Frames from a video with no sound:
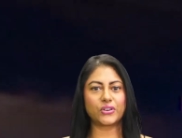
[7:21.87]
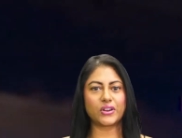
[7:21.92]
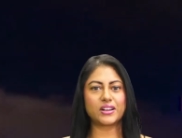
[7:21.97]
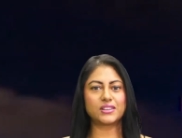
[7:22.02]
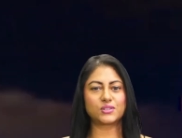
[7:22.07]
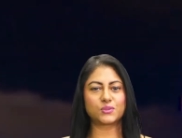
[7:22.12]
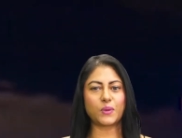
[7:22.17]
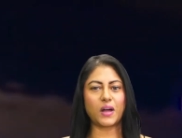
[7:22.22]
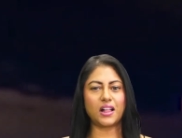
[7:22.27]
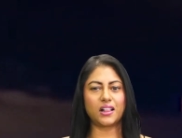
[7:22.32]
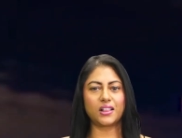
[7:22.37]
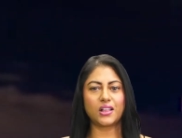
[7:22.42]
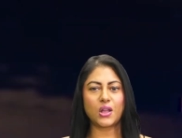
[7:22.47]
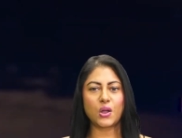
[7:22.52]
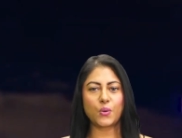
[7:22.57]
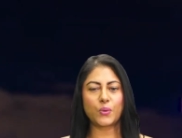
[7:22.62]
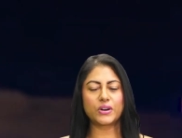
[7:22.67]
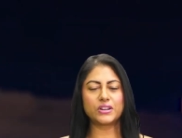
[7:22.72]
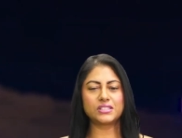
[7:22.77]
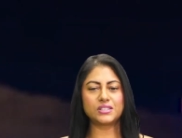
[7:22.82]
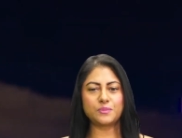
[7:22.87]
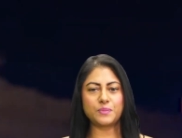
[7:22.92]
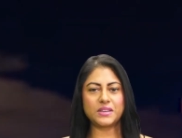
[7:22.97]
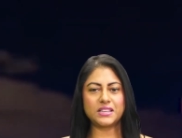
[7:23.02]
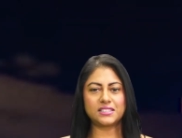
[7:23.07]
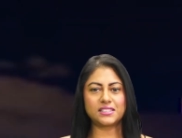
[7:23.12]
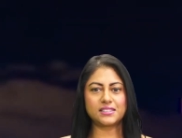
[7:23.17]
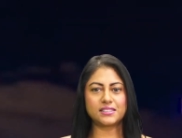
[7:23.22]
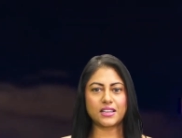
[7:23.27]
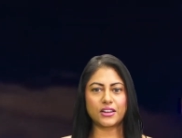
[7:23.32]
as well. What are some
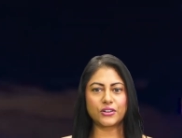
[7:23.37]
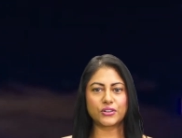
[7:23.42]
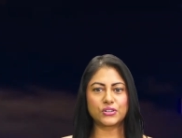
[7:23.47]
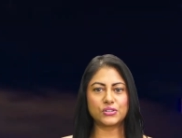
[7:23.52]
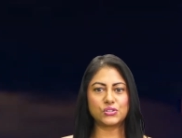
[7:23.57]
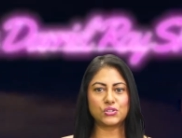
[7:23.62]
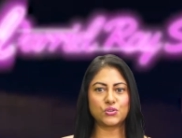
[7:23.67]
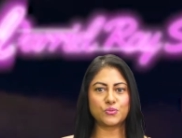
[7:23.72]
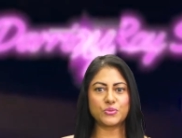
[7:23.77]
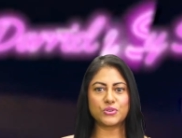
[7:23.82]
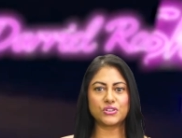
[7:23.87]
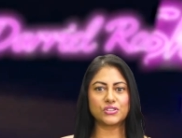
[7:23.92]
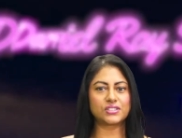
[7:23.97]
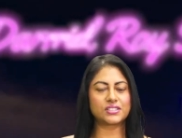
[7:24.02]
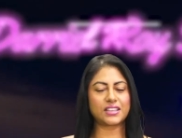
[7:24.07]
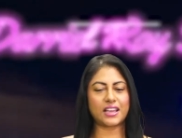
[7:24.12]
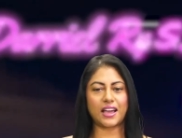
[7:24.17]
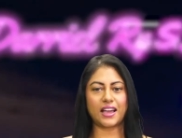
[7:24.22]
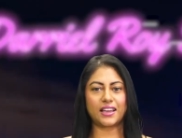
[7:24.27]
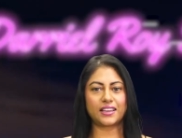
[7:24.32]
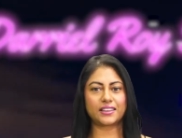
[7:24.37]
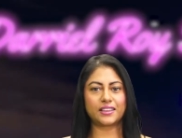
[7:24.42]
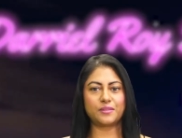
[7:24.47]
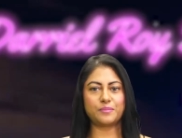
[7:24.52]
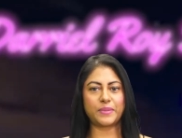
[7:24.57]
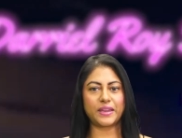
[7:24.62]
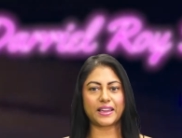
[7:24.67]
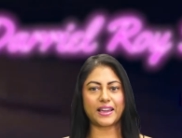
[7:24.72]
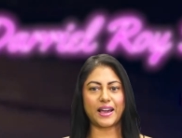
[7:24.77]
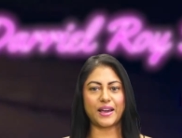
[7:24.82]
pieces that our consumers can
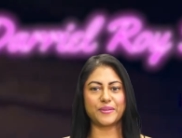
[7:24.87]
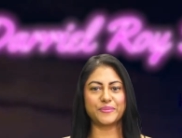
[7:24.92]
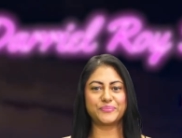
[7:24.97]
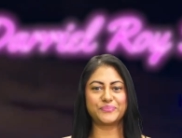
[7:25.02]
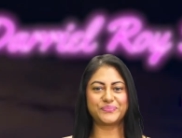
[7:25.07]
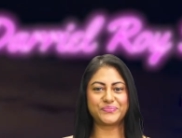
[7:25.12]
pick up?